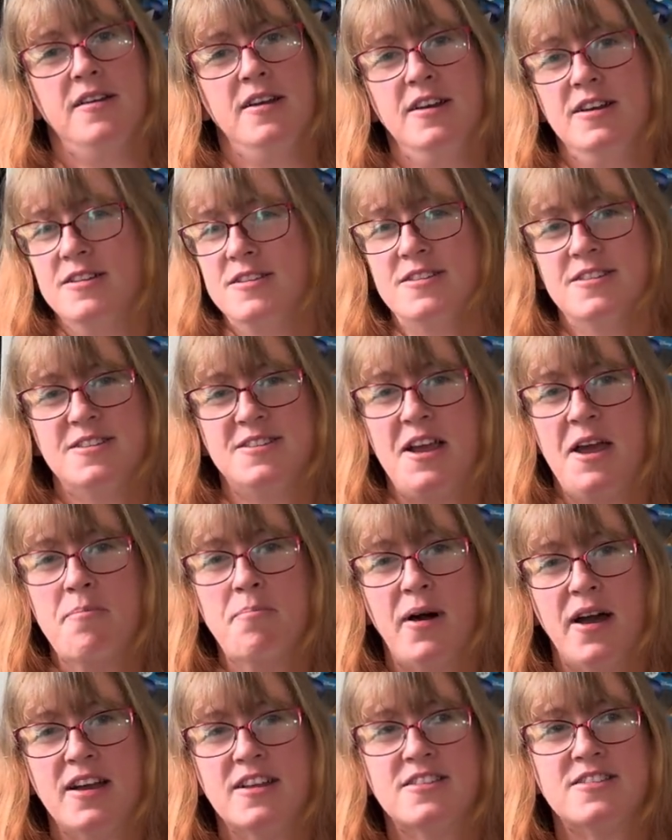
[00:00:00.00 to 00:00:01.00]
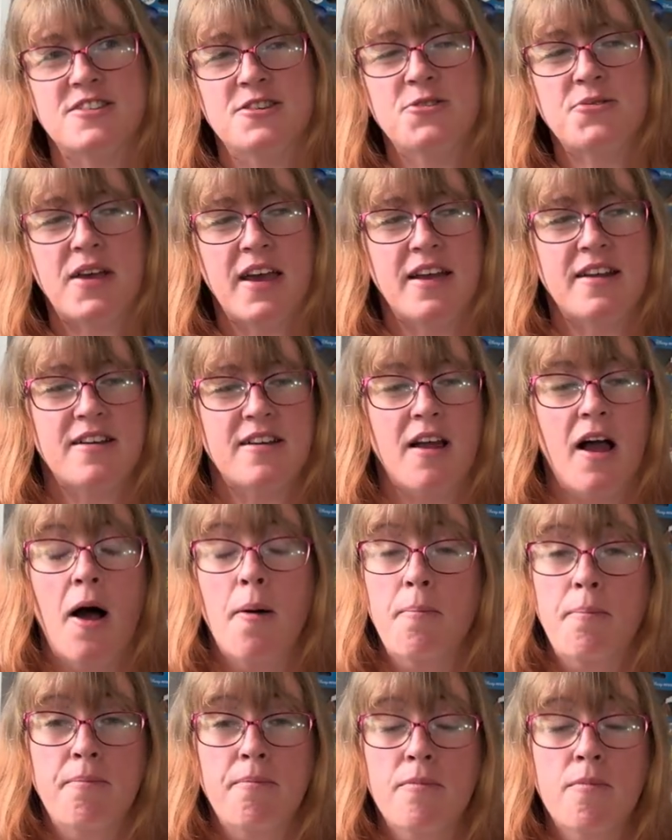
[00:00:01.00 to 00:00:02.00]
It's the same bites. You get
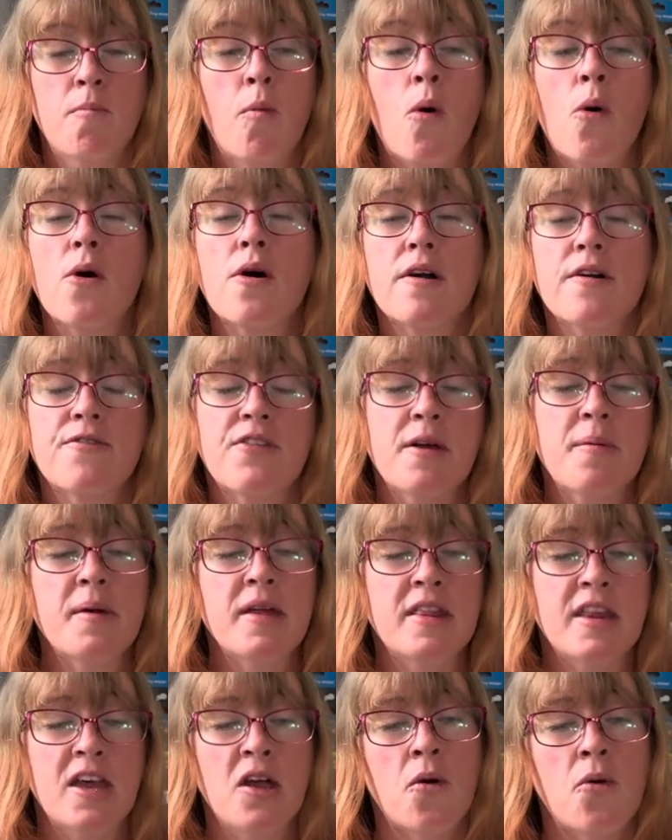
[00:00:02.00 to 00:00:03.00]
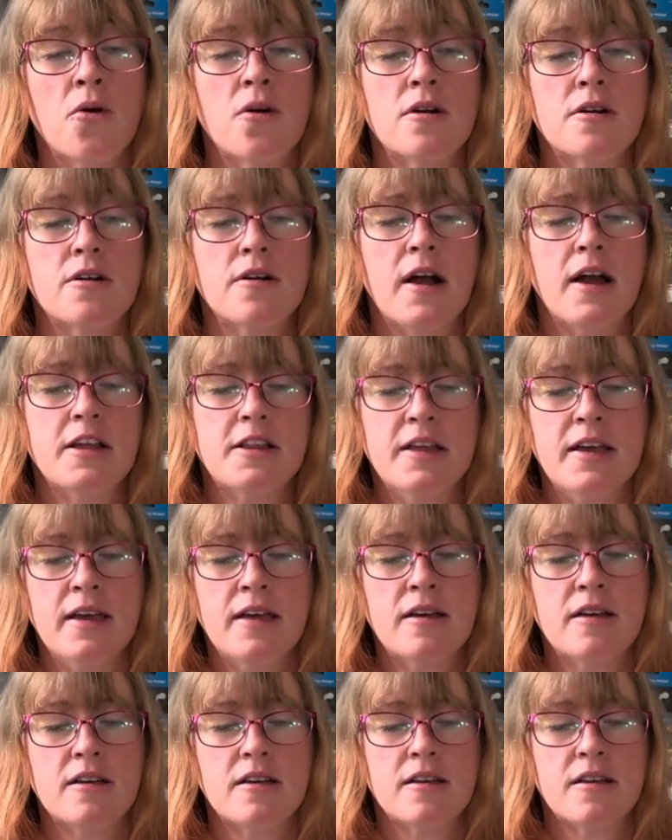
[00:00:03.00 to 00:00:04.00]
more of them in the order, I
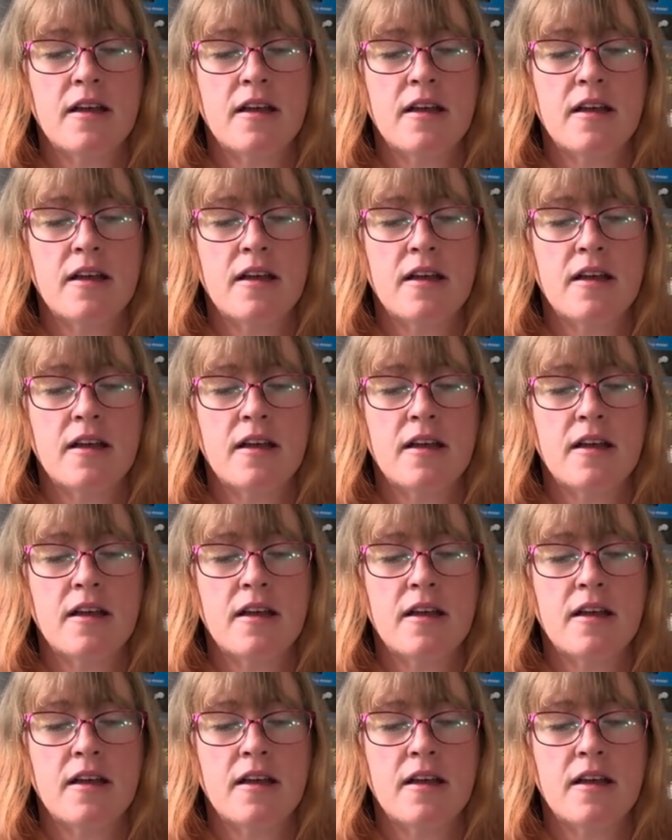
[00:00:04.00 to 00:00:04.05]
think.